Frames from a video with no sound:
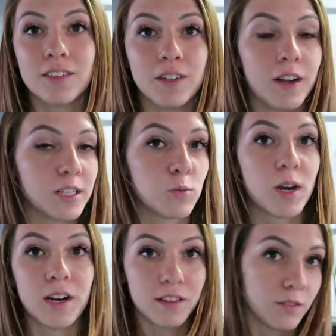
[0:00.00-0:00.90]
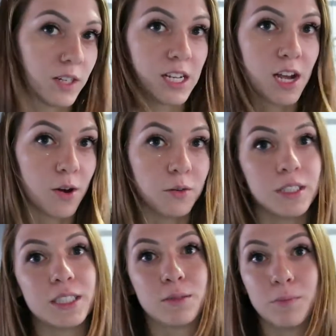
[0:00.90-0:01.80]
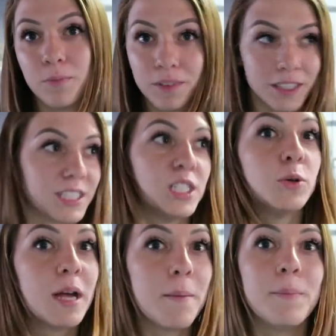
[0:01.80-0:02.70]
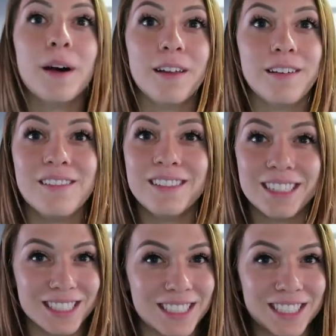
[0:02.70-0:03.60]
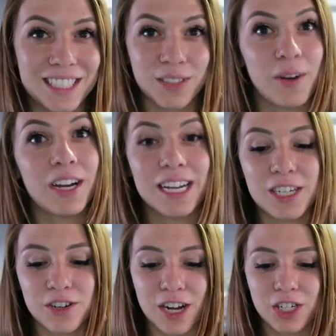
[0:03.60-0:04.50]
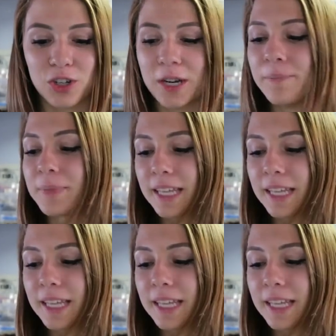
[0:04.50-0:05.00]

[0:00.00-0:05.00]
If you guys want another video, let's do it, but this is just very introductory.